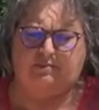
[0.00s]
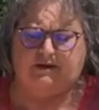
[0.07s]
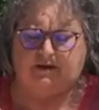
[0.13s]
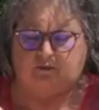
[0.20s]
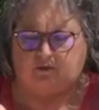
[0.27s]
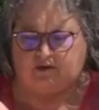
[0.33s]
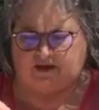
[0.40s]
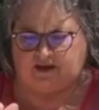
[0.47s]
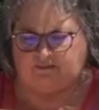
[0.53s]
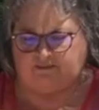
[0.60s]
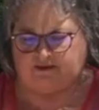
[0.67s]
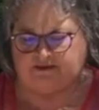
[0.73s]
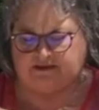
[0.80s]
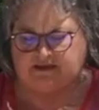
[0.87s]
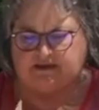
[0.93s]
and it will keep the
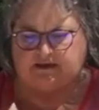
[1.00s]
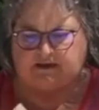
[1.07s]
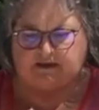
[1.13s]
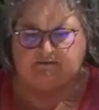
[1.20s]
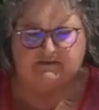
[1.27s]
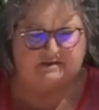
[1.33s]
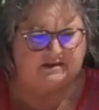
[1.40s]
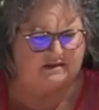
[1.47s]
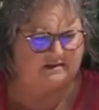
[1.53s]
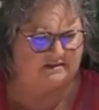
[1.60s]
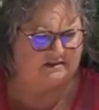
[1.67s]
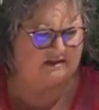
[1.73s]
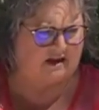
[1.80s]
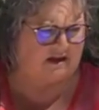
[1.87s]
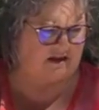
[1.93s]
tea leaves
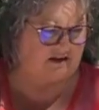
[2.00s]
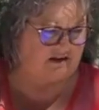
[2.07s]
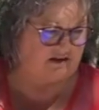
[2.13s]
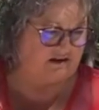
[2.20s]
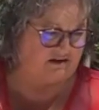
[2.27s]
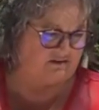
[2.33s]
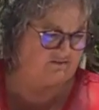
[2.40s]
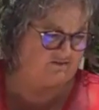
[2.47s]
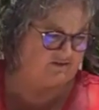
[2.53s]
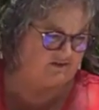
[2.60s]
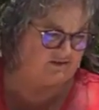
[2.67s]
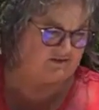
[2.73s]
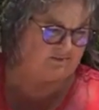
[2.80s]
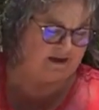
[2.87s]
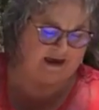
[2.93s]
inside of
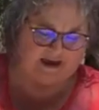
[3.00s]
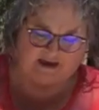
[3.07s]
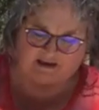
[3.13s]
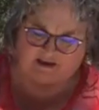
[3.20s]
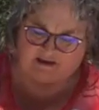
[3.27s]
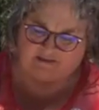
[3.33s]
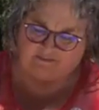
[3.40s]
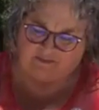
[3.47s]
the bag.